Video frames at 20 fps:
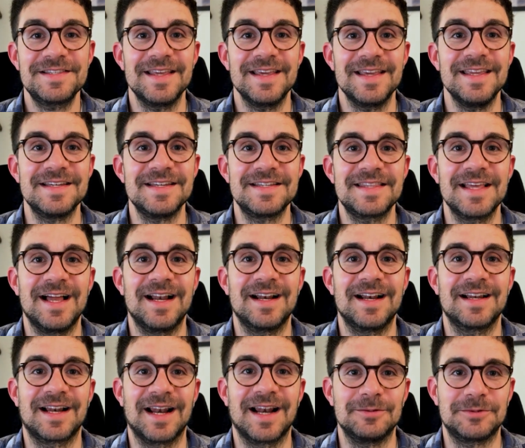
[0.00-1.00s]
install
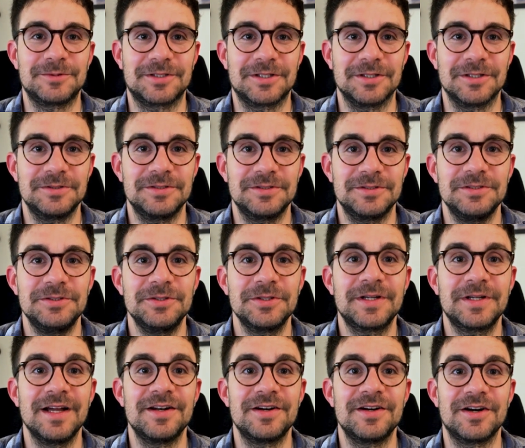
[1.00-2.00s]
Claude Code. You
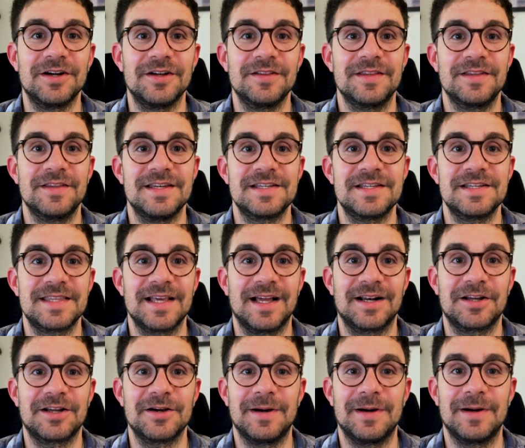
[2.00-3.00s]
can run the install
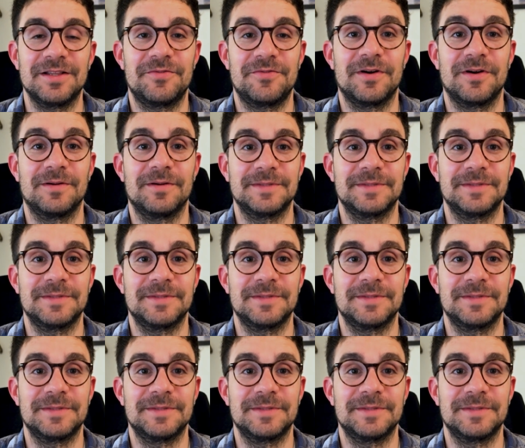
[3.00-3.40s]
command from the